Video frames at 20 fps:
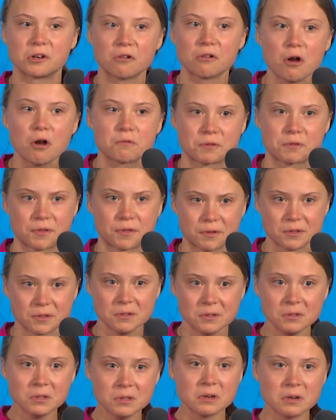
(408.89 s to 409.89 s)
growth.
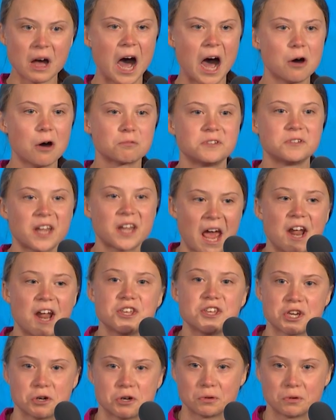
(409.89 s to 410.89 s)
How dare
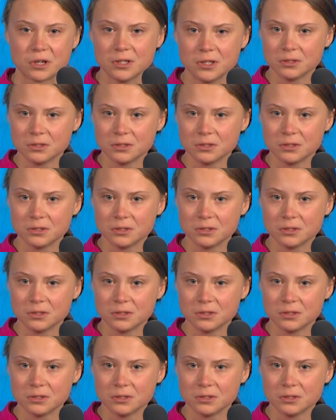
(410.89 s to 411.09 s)
you!